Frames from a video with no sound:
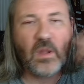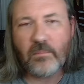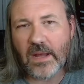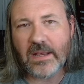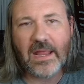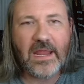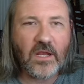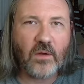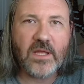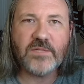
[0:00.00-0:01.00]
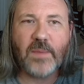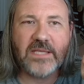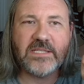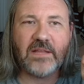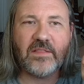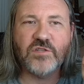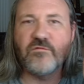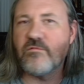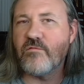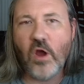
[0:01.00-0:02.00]
But, you know, it's basic. There's
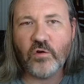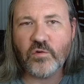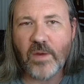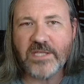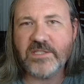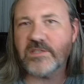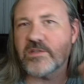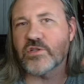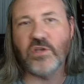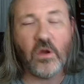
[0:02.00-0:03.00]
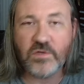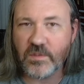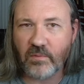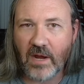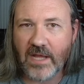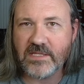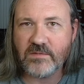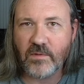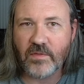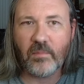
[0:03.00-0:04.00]
no twists. There's no
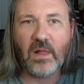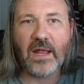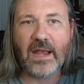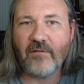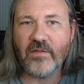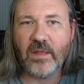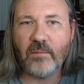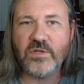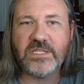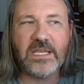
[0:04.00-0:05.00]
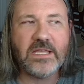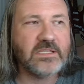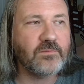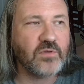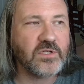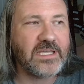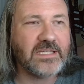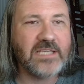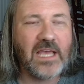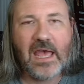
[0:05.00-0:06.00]
surprises with the plot. Everything
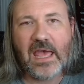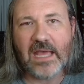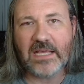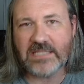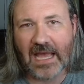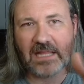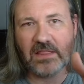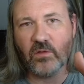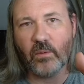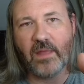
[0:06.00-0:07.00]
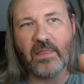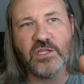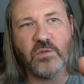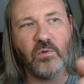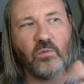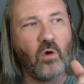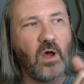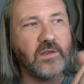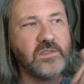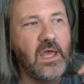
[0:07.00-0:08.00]
proceeds exactly the way that you would
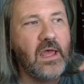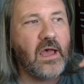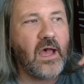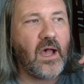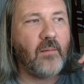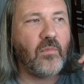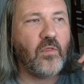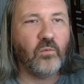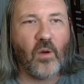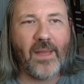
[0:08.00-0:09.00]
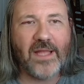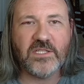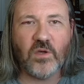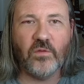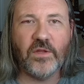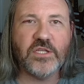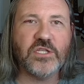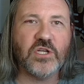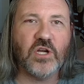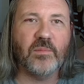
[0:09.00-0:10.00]
want. The romance is only
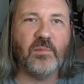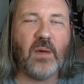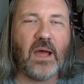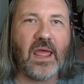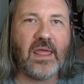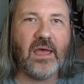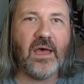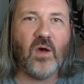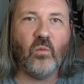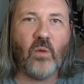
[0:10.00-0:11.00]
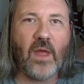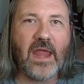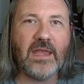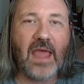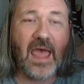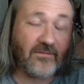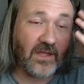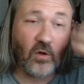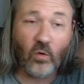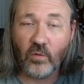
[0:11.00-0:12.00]
disturbed by Wade
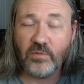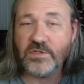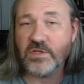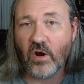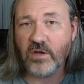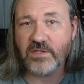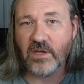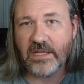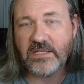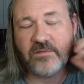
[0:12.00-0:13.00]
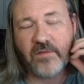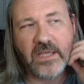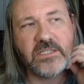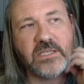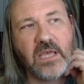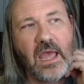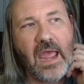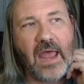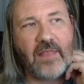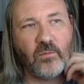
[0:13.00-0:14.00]
having horrible scars on his face.
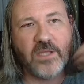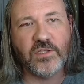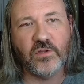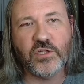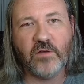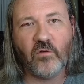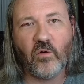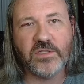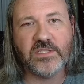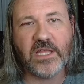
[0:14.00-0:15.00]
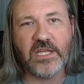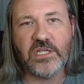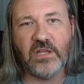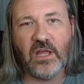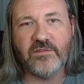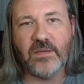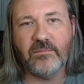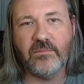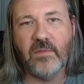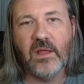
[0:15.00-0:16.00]
And the resolution, of course, is that she loves
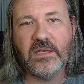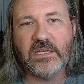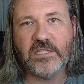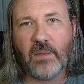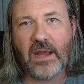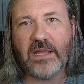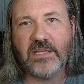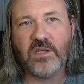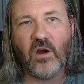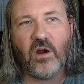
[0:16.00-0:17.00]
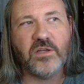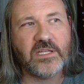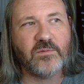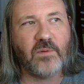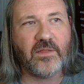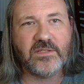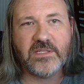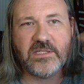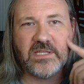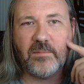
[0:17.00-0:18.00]
him despite his scars. That's why there's
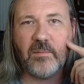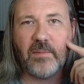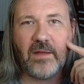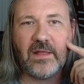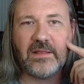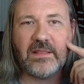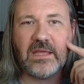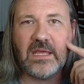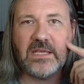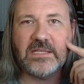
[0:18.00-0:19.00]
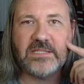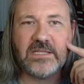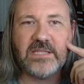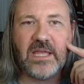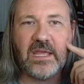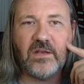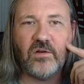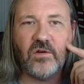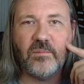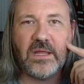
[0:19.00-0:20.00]
this setup about, like, the kinky sex thing and
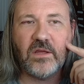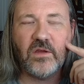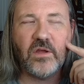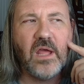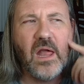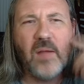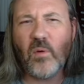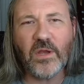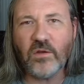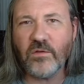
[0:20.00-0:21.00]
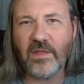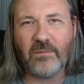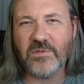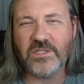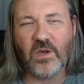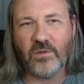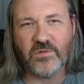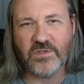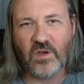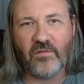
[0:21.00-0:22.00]
her being good. But we knew that it was going to
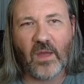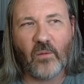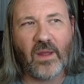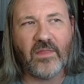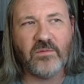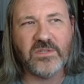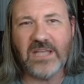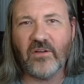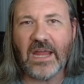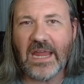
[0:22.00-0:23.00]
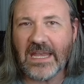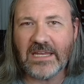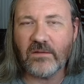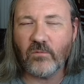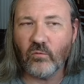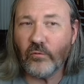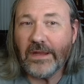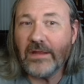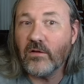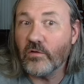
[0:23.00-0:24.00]
resolve that way. There was never any
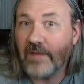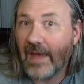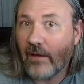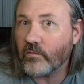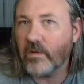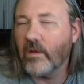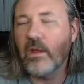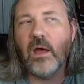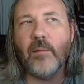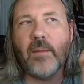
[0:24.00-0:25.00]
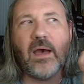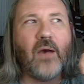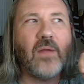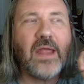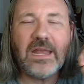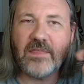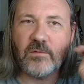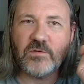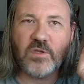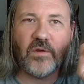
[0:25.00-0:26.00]
real doubt about how anything
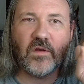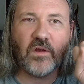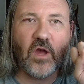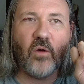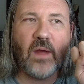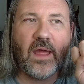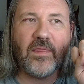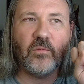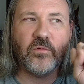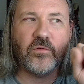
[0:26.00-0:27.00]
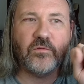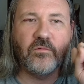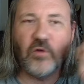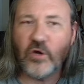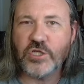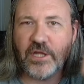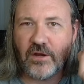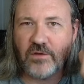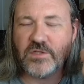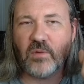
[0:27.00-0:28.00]
was going to go, and there were virtually
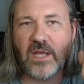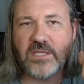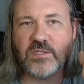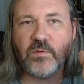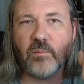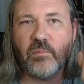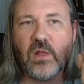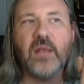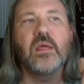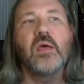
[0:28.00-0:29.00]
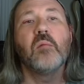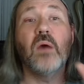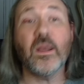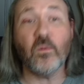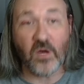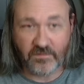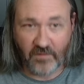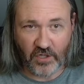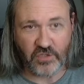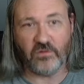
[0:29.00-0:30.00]
no surprises with the plot. But it was
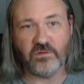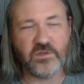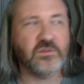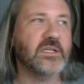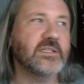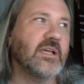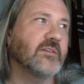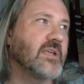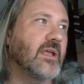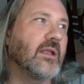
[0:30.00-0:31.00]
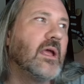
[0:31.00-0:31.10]
functional, so 6 out of 10.